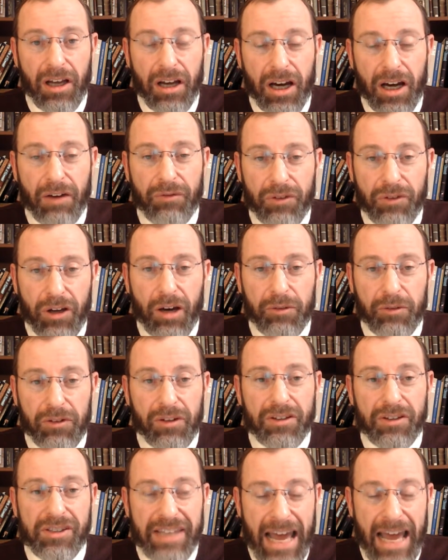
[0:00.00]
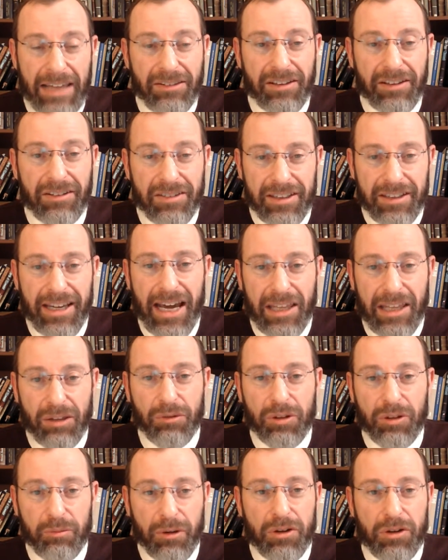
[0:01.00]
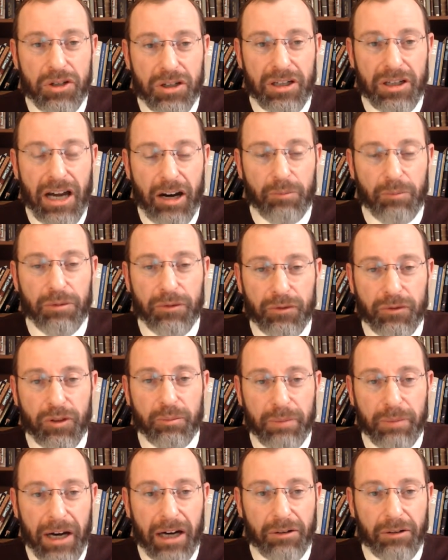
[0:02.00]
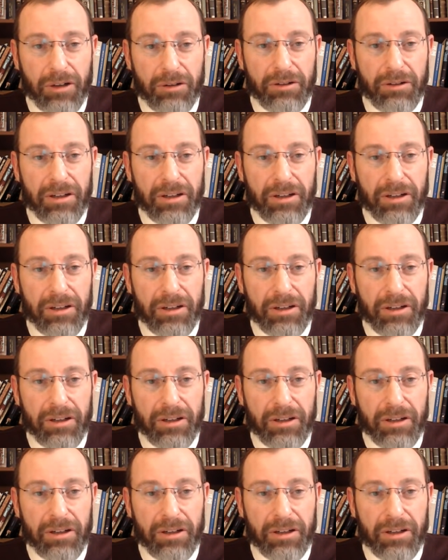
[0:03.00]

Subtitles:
of not standing together with Moshe and Aaron before Paro,